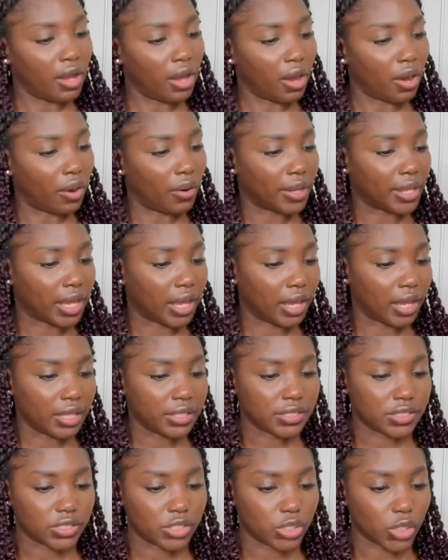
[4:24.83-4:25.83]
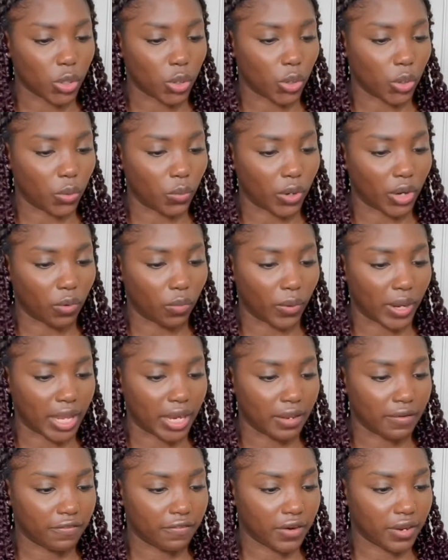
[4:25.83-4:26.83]
Okay, so we're
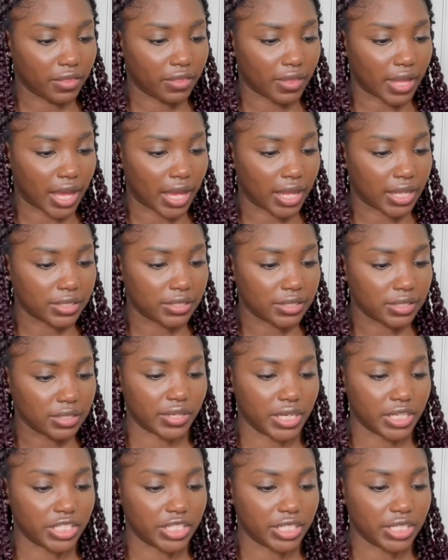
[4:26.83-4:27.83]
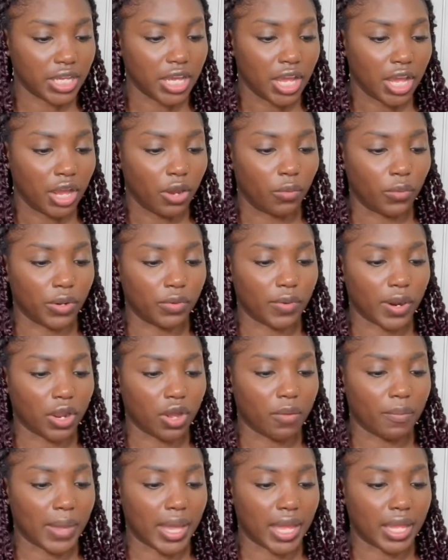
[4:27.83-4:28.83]
waiting for that reached. We
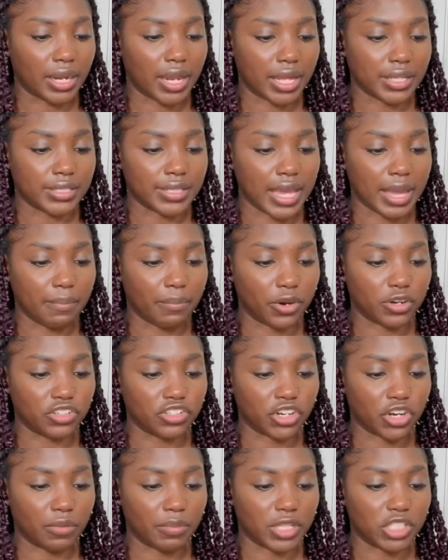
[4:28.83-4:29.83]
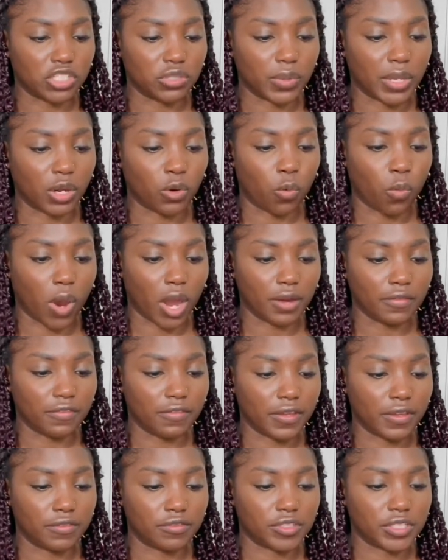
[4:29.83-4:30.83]
recommend a temperature between
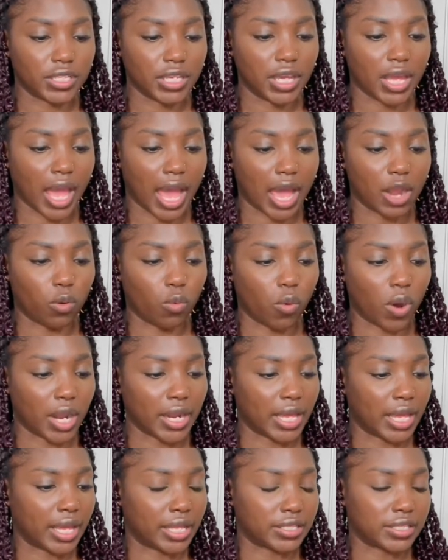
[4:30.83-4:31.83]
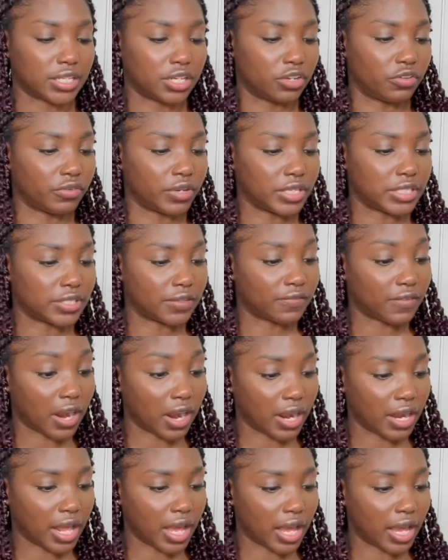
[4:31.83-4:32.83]
150 and 180 degrees
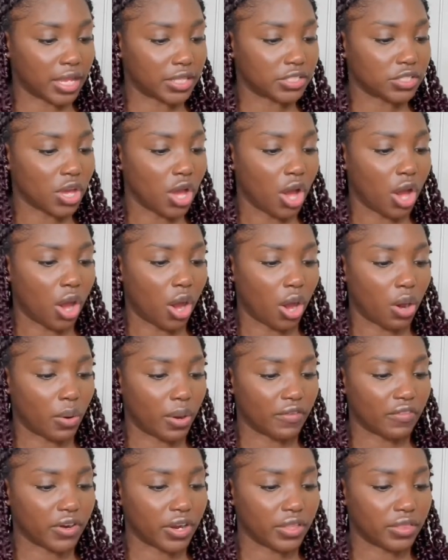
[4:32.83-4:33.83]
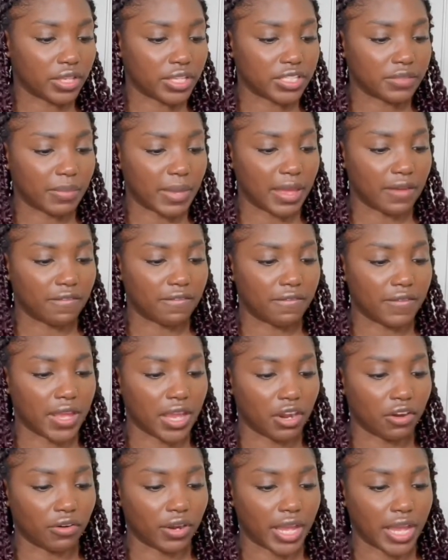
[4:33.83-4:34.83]
Fahrenheit. However, this may
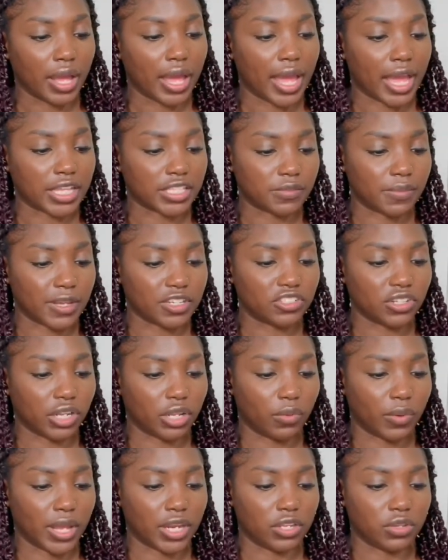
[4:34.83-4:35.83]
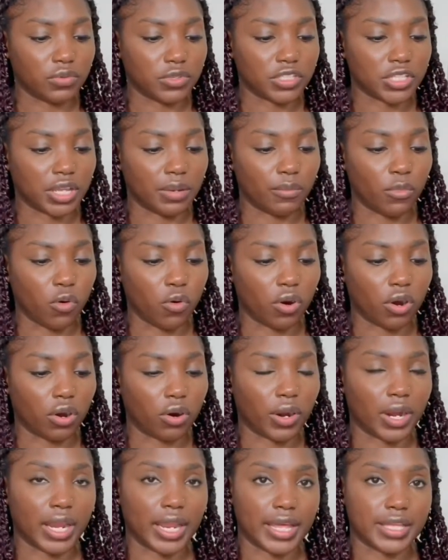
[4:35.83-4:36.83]
vary, especially when using more
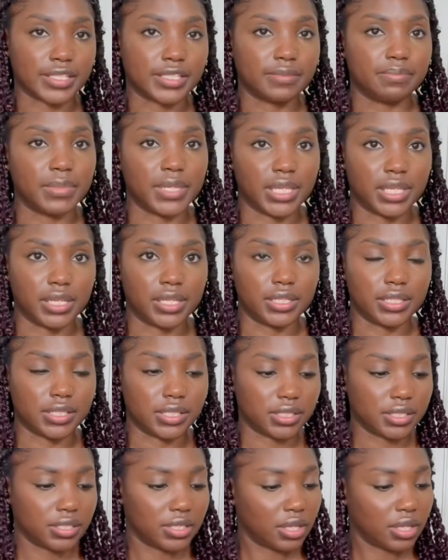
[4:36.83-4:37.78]
or less beads.